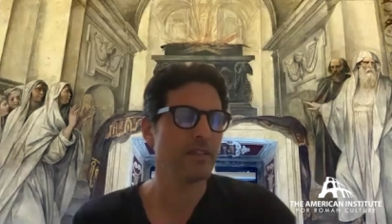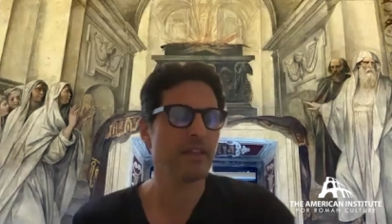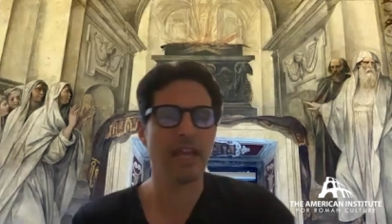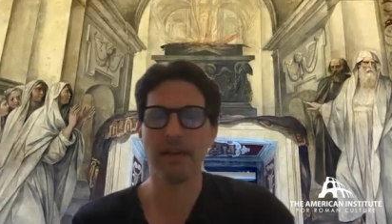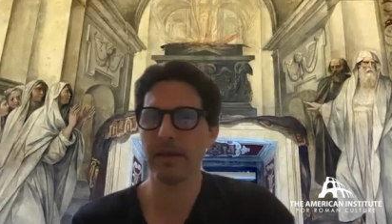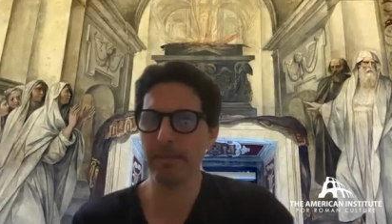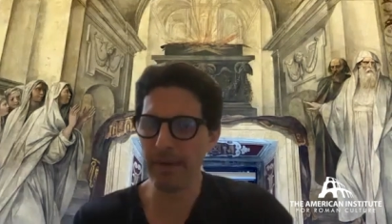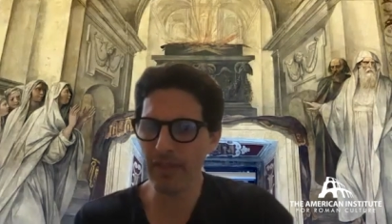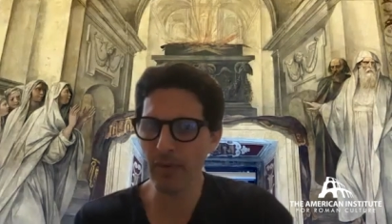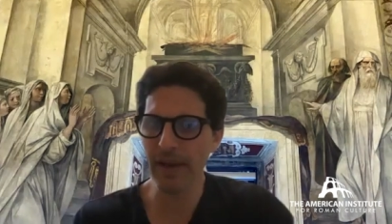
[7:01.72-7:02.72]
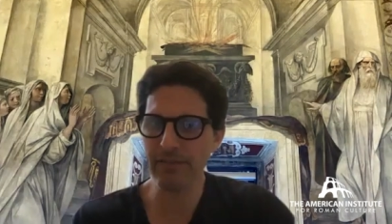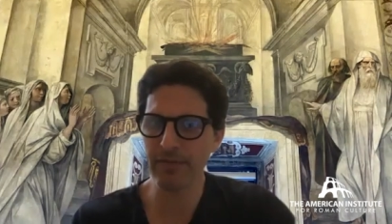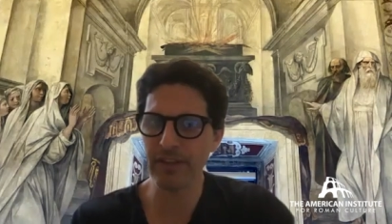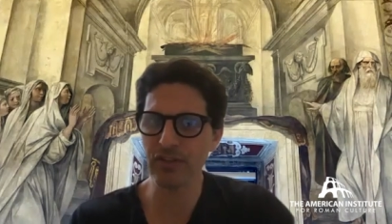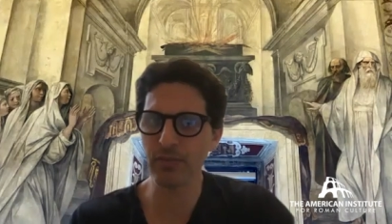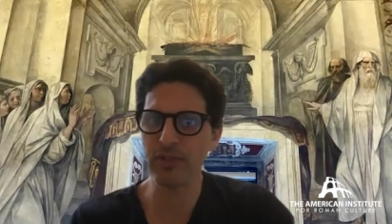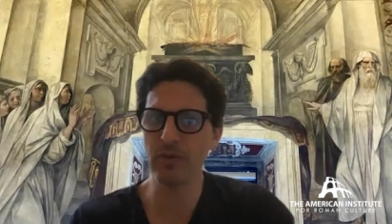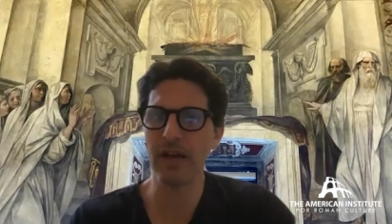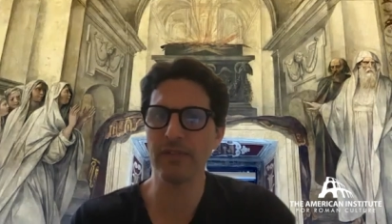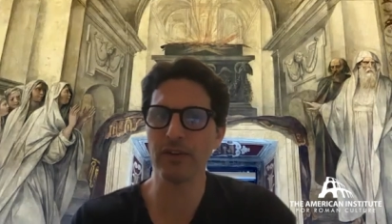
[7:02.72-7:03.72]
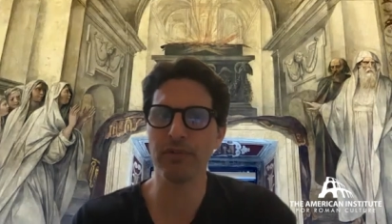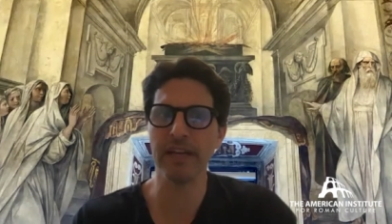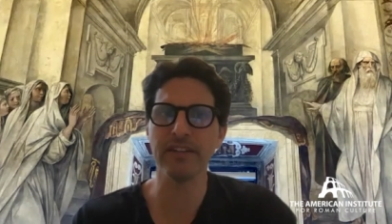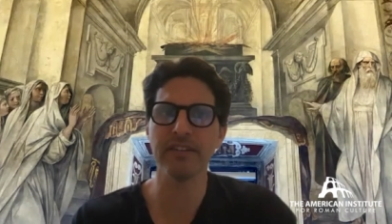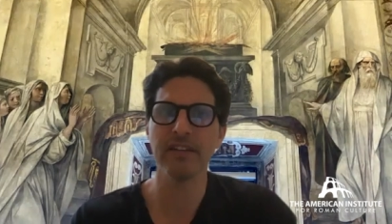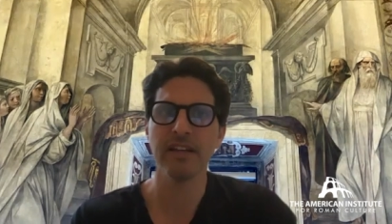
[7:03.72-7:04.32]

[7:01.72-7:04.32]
And by the way, for this, we do have a great